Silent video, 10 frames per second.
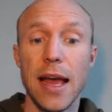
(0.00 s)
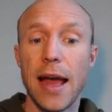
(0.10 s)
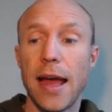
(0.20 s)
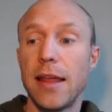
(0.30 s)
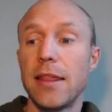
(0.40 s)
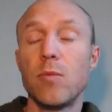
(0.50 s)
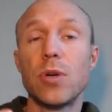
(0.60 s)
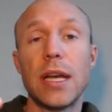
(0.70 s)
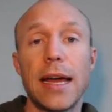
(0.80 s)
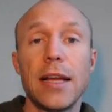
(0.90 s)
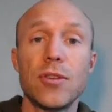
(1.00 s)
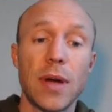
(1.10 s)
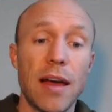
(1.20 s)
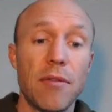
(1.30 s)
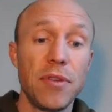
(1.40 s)
and they would like to
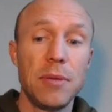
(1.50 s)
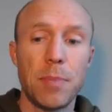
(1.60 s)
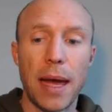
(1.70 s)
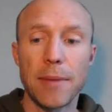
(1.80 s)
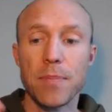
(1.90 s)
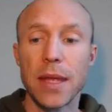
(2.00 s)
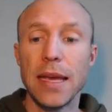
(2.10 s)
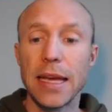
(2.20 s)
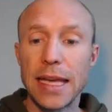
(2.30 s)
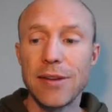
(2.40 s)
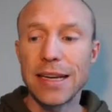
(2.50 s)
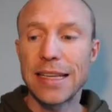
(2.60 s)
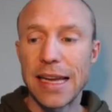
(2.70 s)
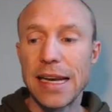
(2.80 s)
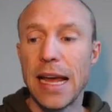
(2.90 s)
have feedback. Here
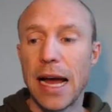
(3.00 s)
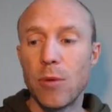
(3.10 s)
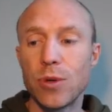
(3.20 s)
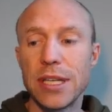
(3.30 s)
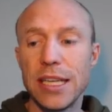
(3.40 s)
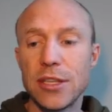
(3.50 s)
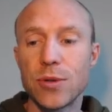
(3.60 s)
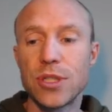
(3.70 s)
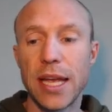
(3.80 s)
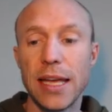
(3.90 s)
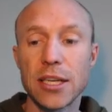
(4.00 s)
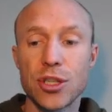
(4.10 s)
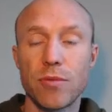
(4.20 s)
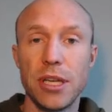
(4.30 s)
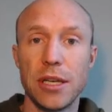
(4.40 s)
again, I would need to take a
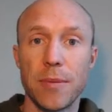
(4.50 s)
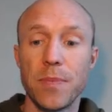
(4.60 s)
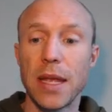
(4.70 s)
screener.